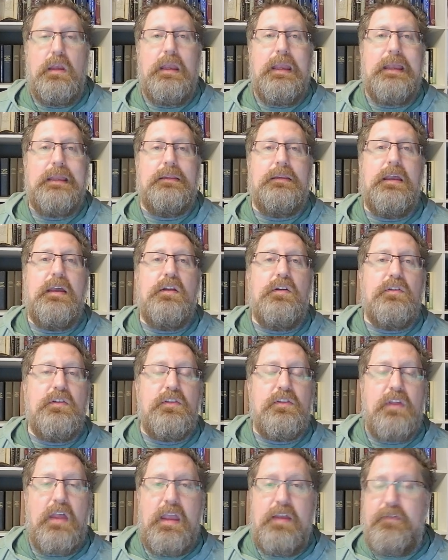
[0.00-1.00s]
And later in
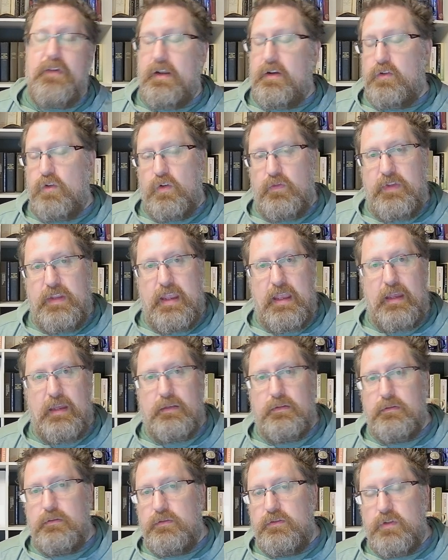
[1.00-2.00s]
his life, I don't know if he
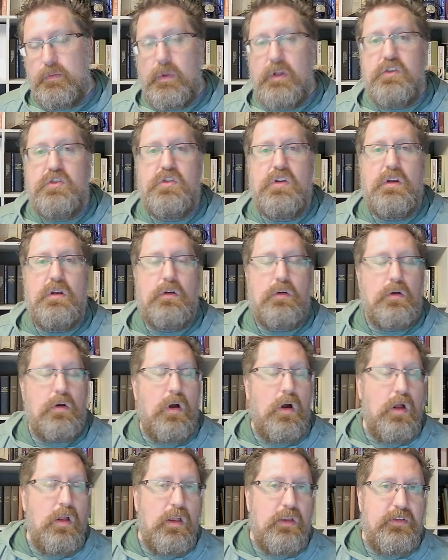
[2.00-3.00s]
had dementia or
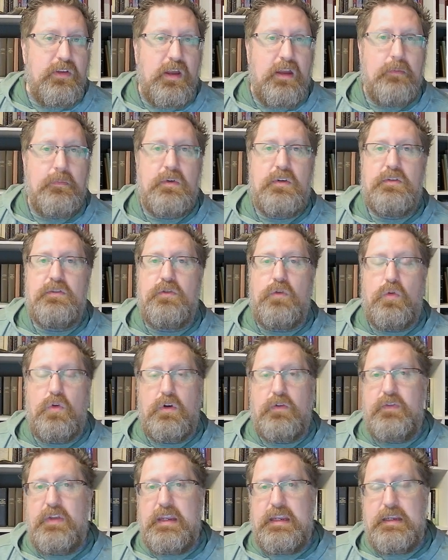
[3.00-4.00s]
Alzheimer's or
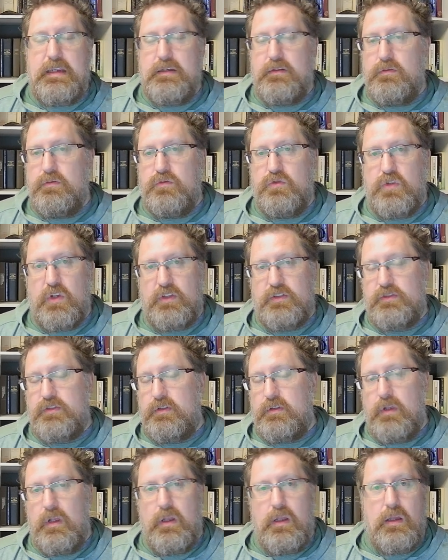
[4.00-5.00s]
if he just
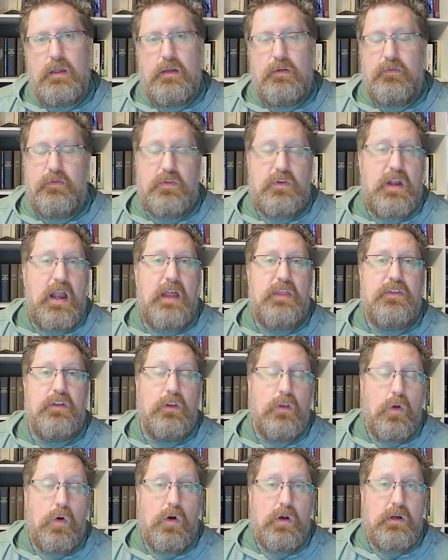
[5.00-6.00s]
forgot the
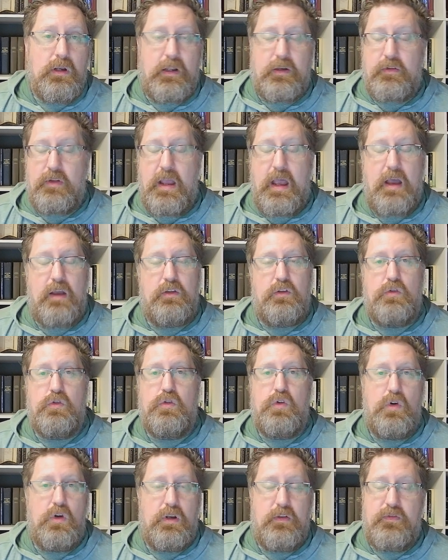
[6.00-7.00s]
Lord. I don't know how you
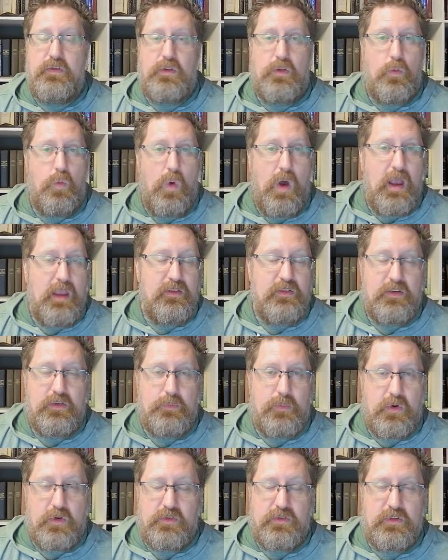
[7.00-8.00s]
could if you're the wisest
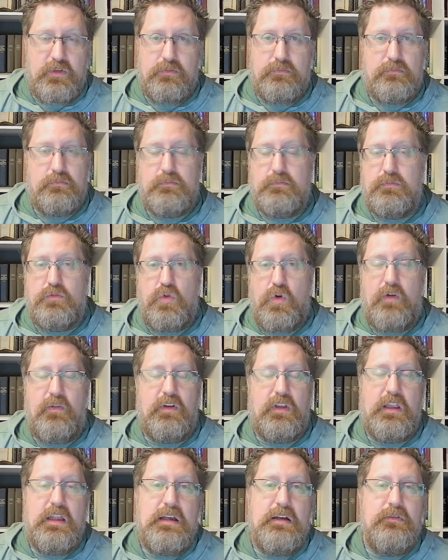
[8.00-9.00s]
person to ever
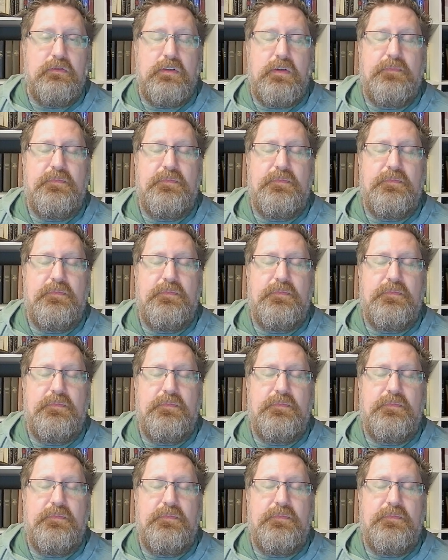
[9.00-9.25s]
live.